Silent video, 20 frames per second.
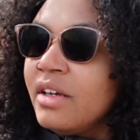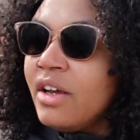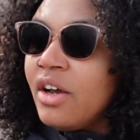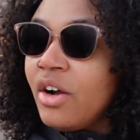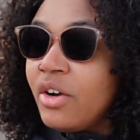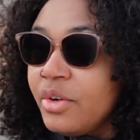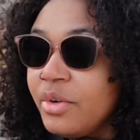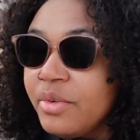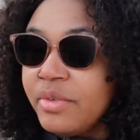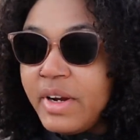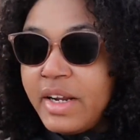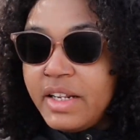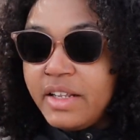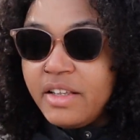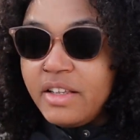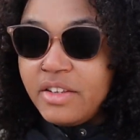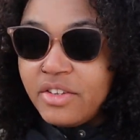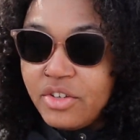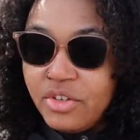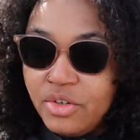are you
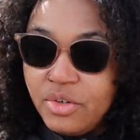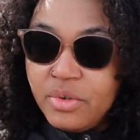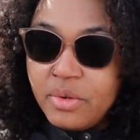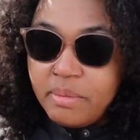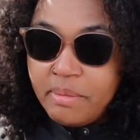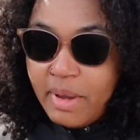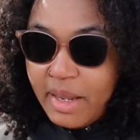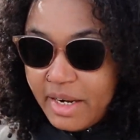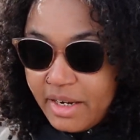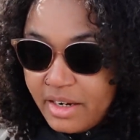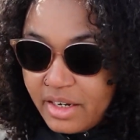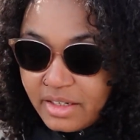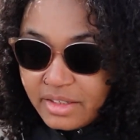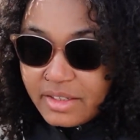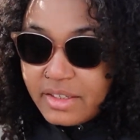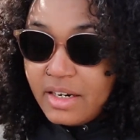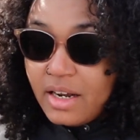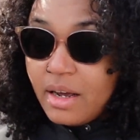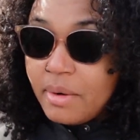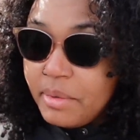ready to do the
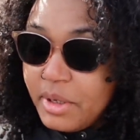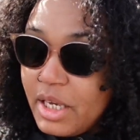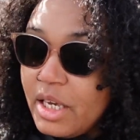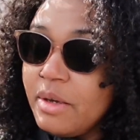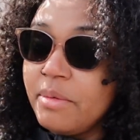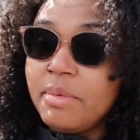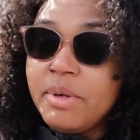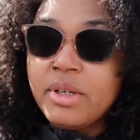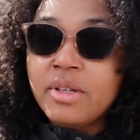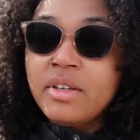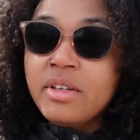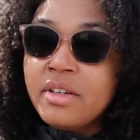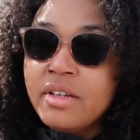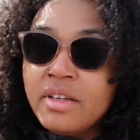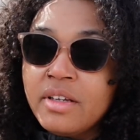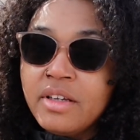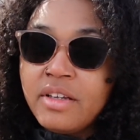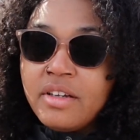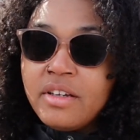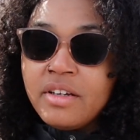maintenance and upkeep
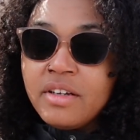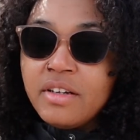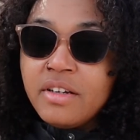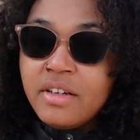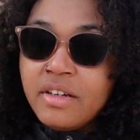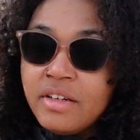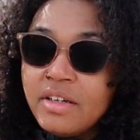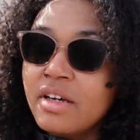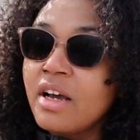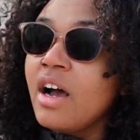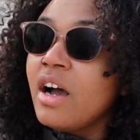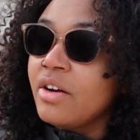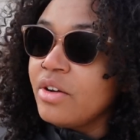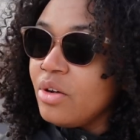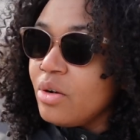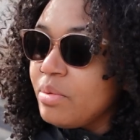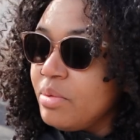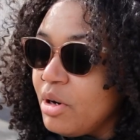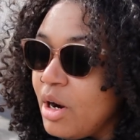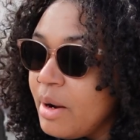on
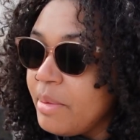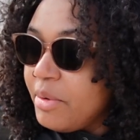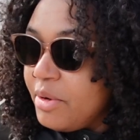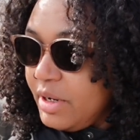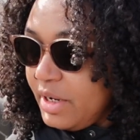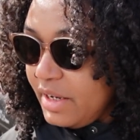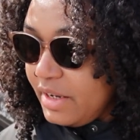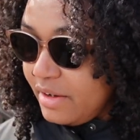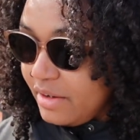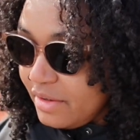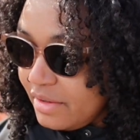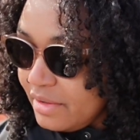your property?